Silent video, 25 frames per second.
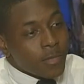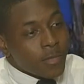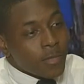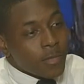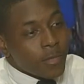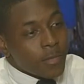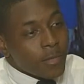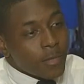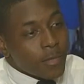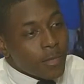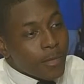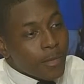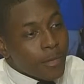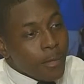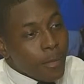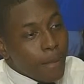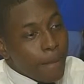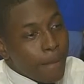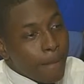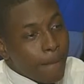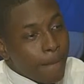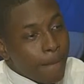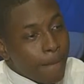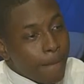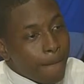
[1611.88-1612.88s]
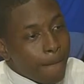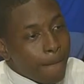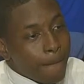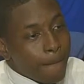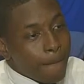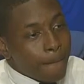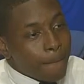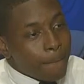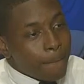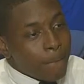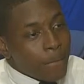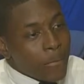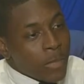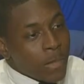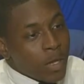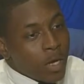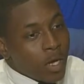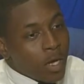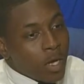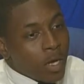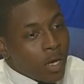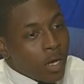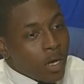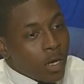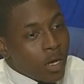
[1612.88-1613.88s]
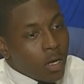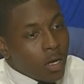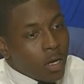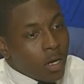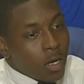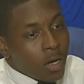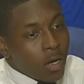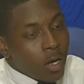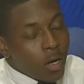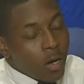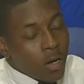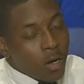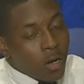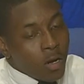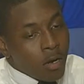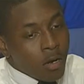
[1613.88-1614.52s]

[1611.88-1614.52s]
Okay. Doing what? What's your plan?